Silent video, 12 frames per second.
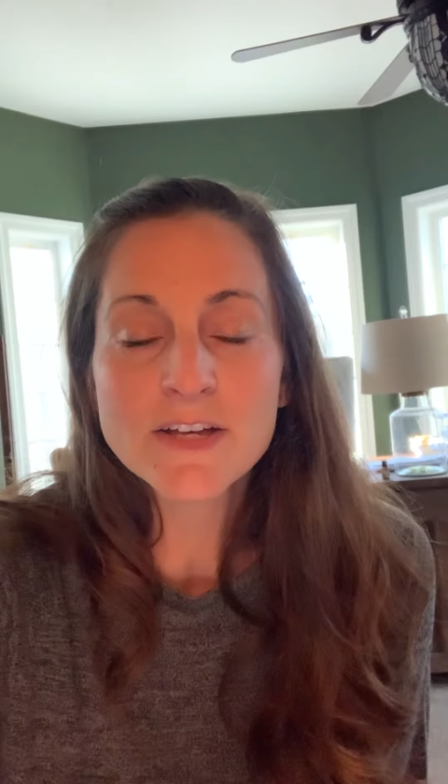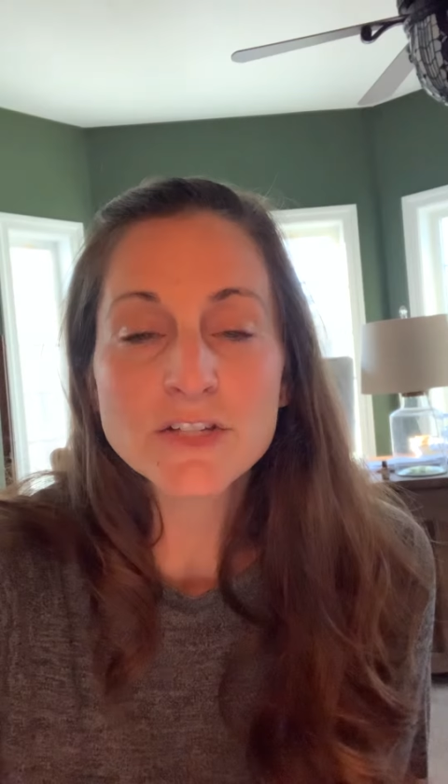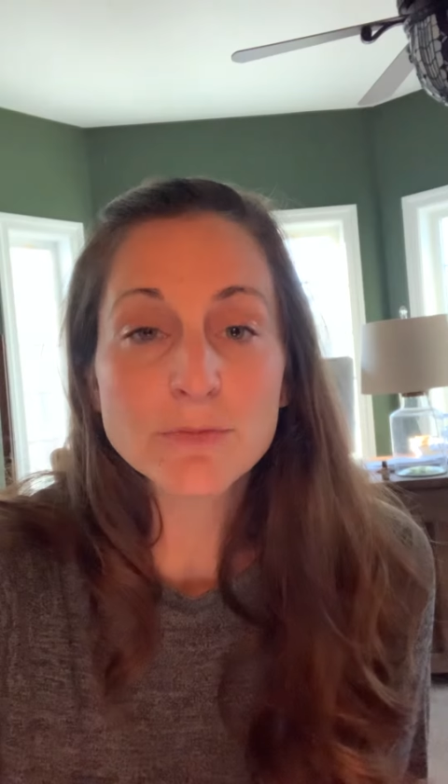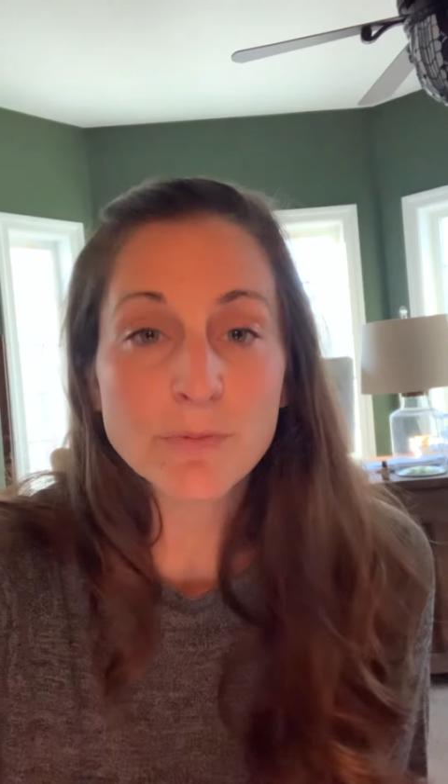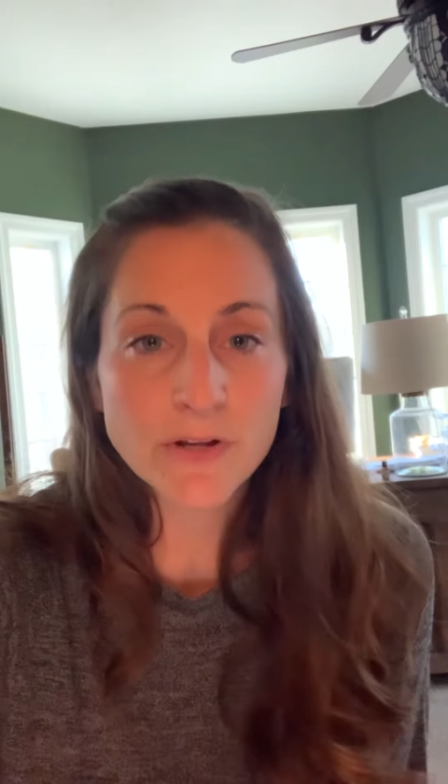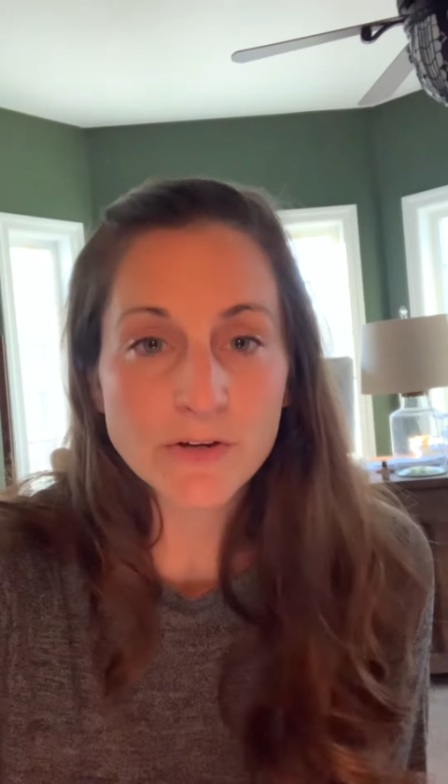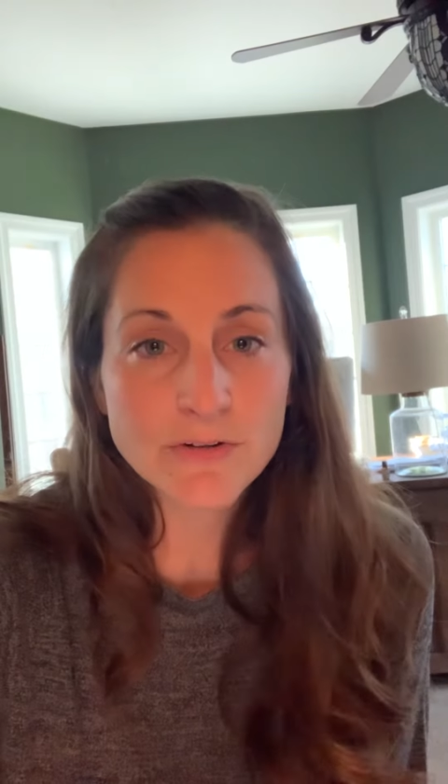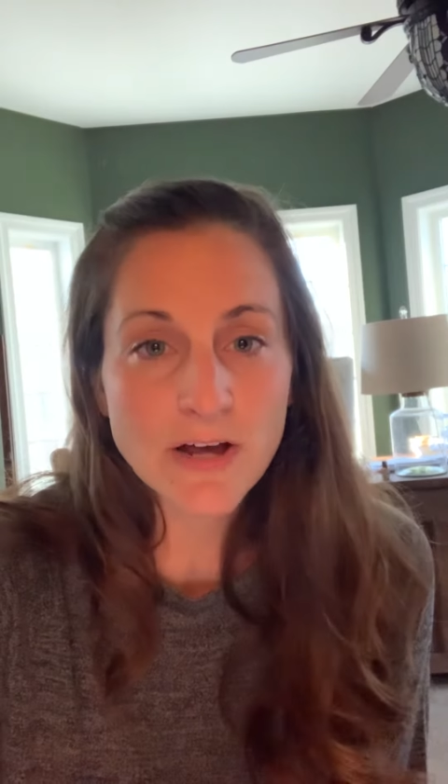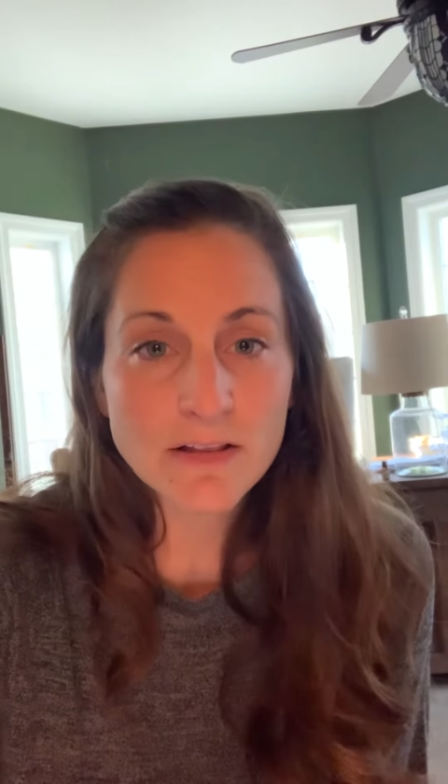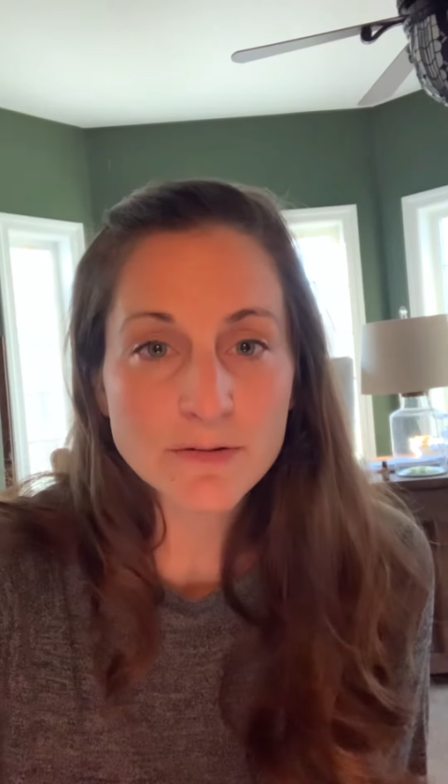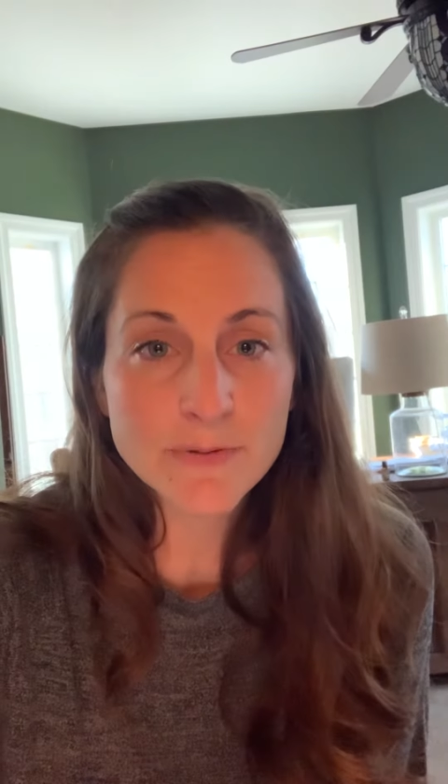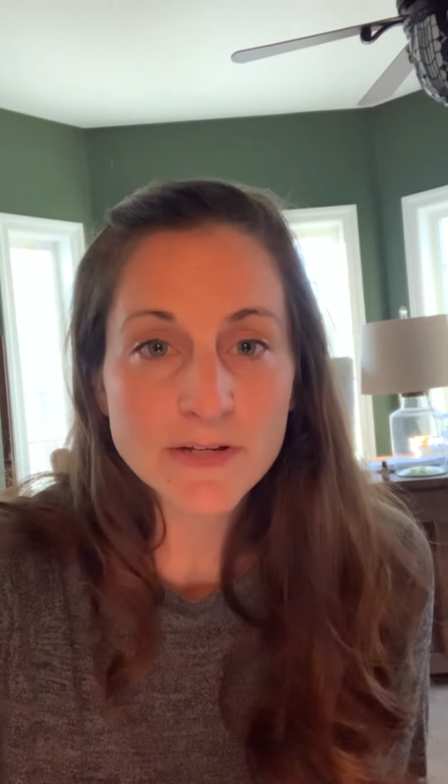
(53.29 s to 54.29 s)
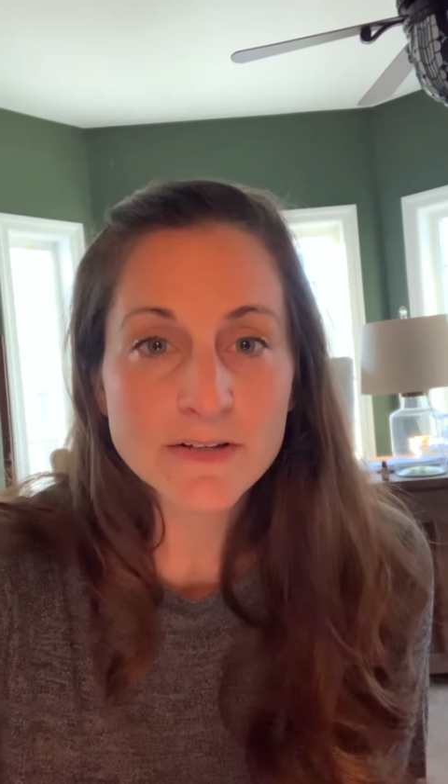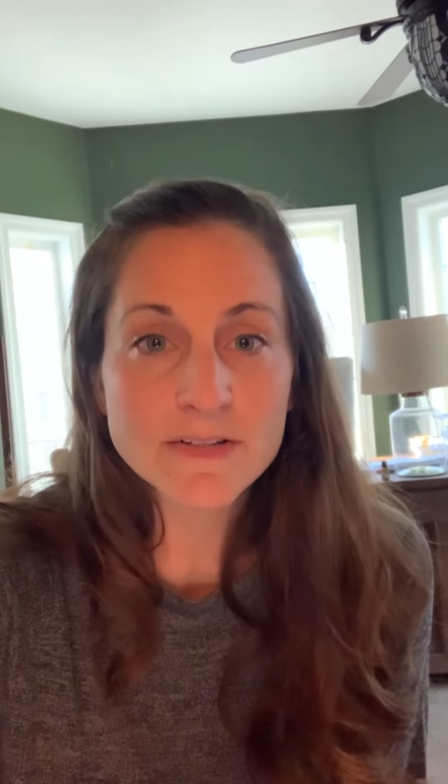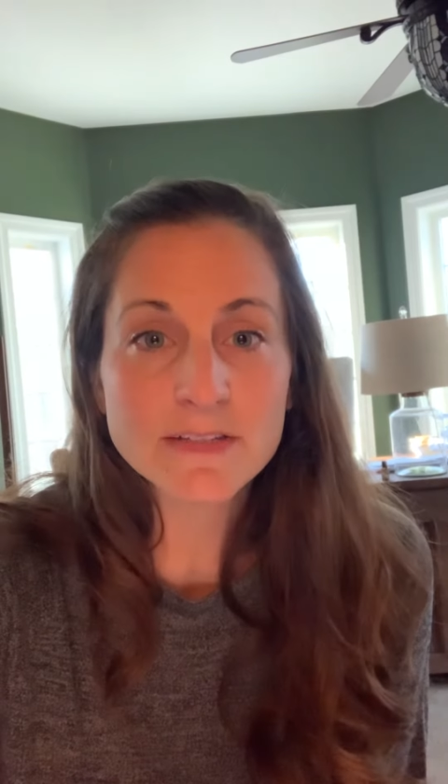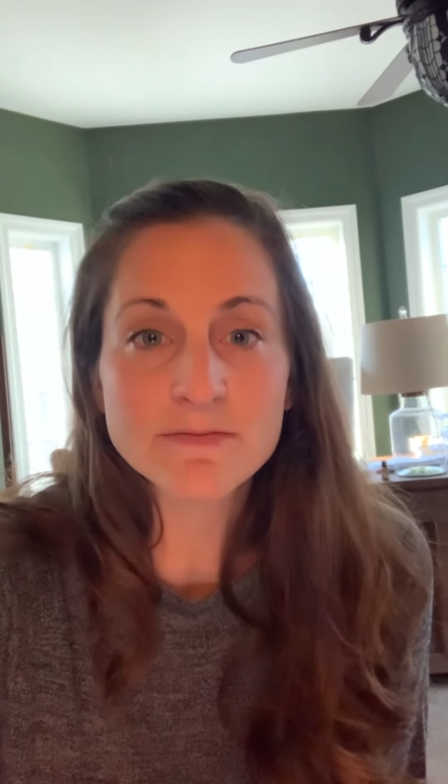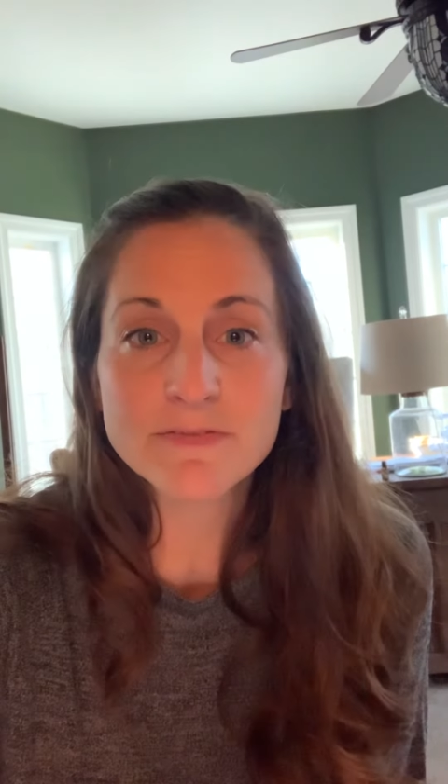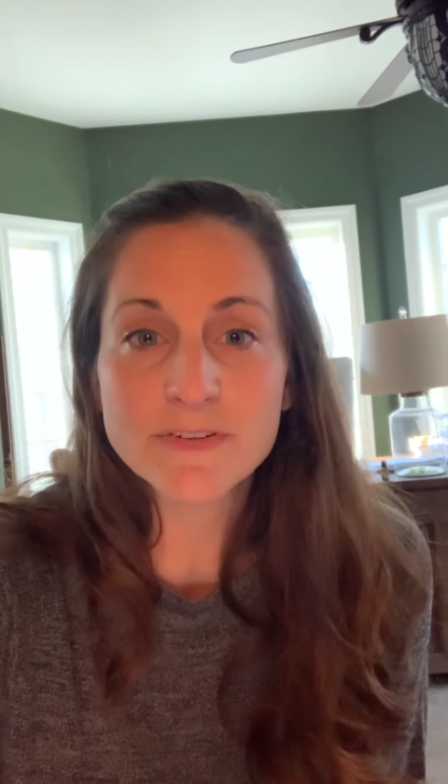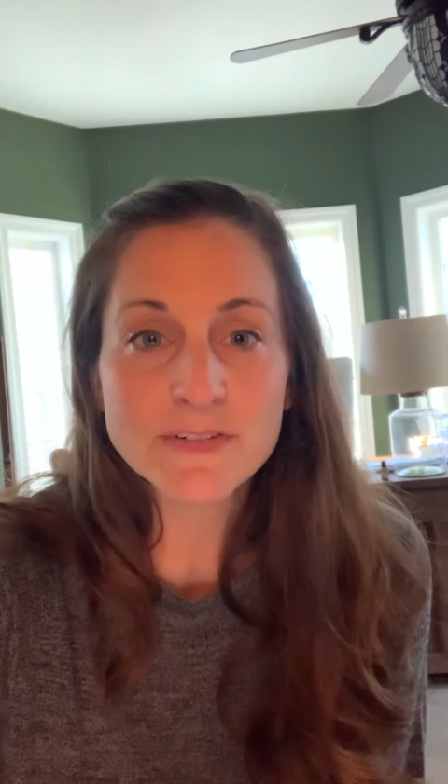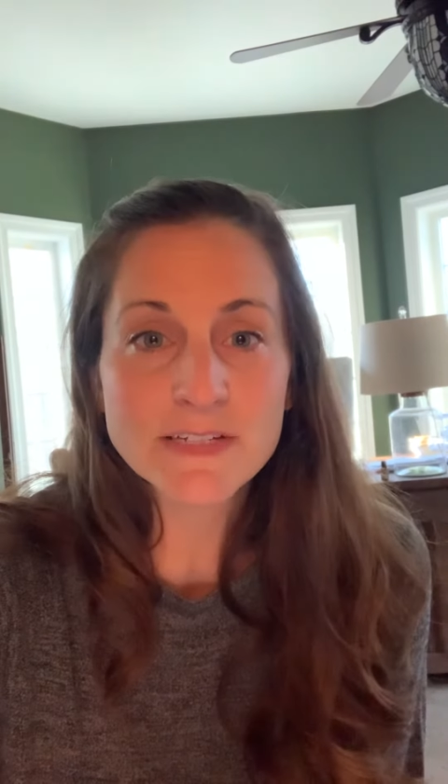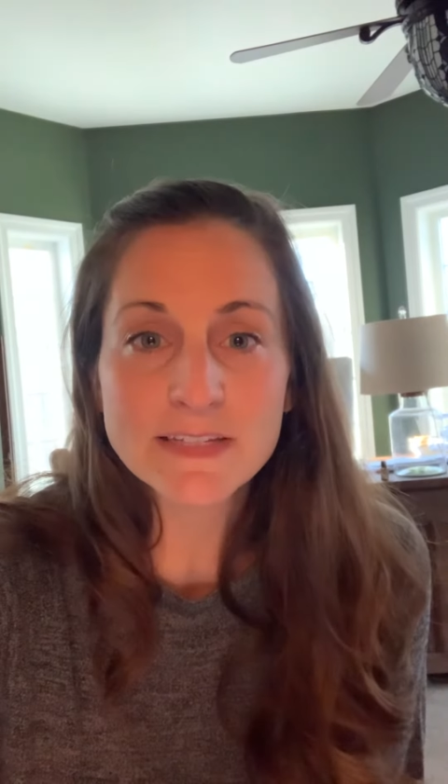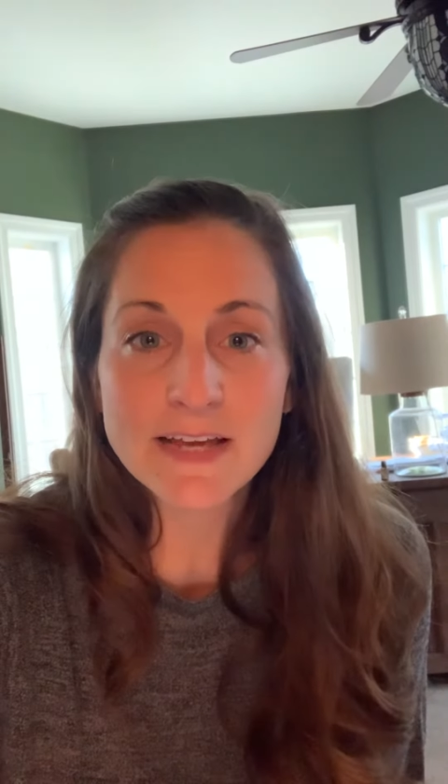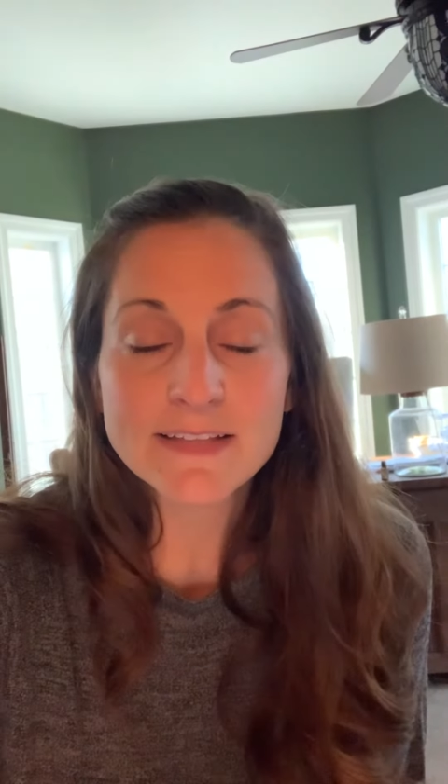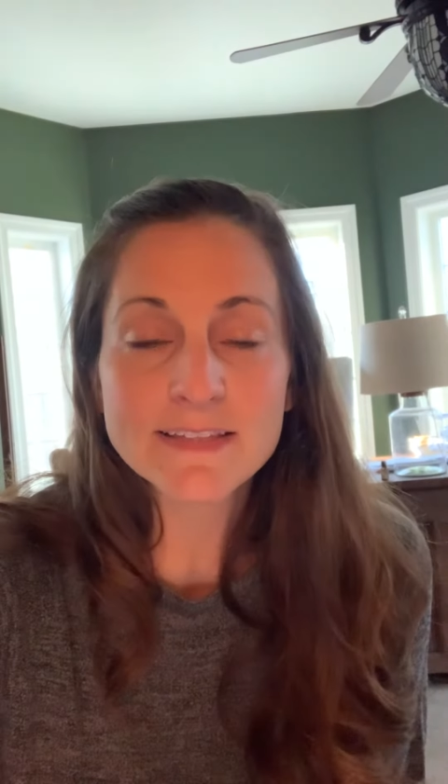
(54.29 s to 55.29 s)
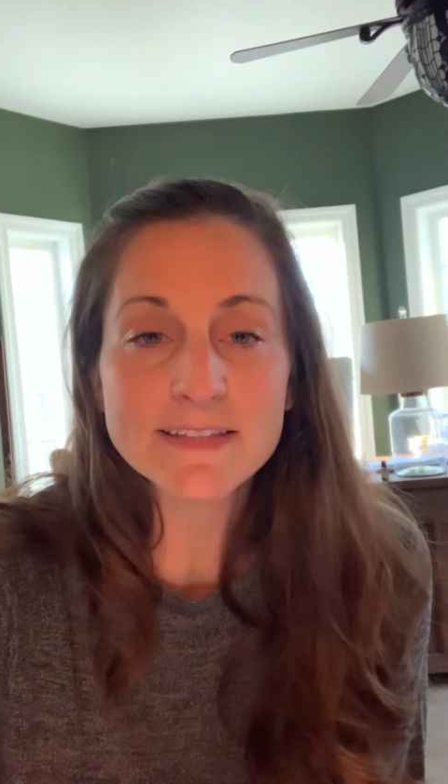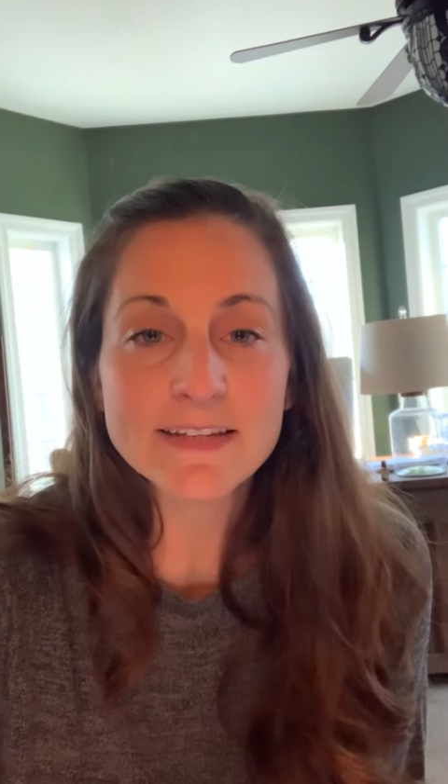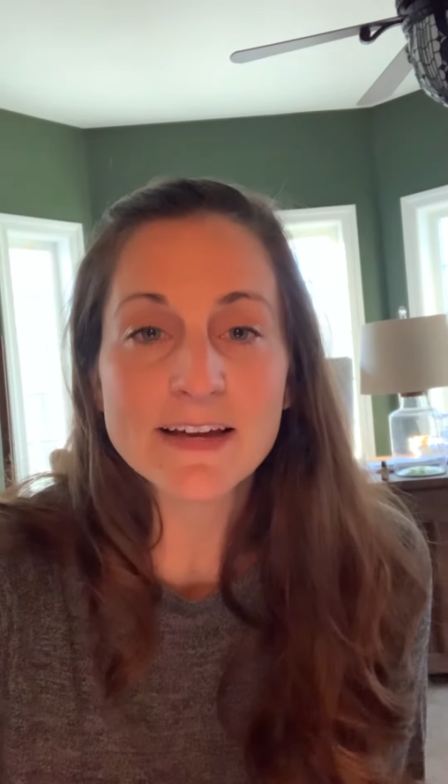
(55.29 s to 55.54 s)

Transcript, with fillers: So bring your dollar bills and 50 cents.